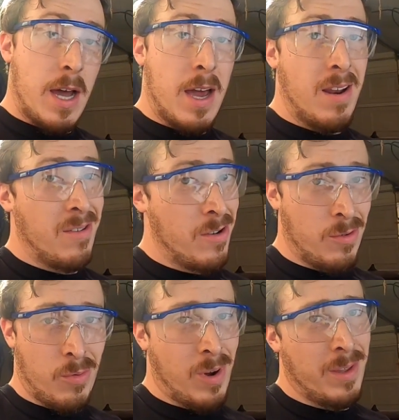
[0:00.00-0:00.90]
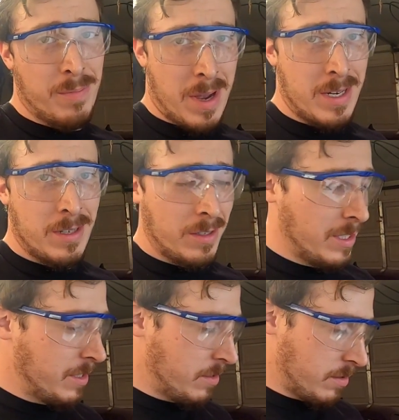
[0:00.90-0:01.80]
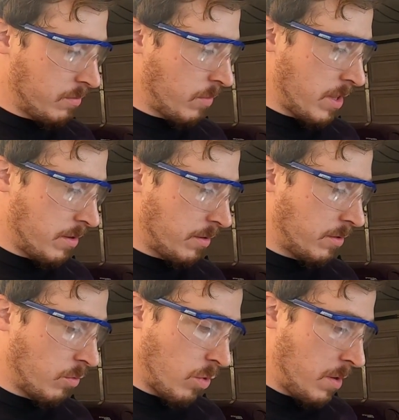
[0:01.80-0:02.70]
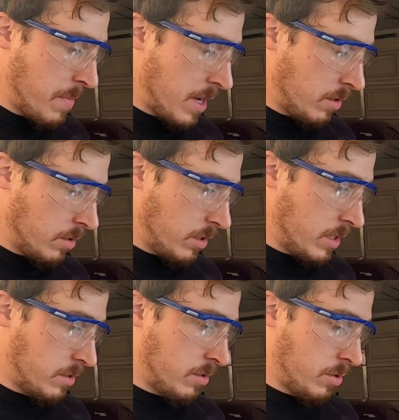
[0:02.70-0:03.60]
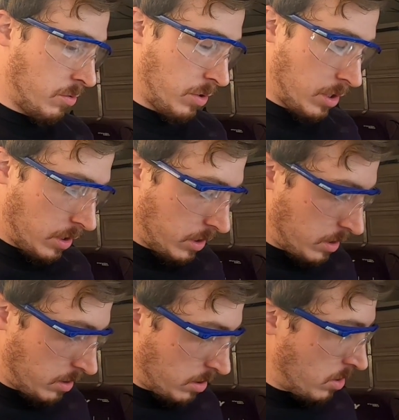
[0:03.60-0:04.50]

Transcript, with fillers: I don't know what my deal is, whether the one metal is too good,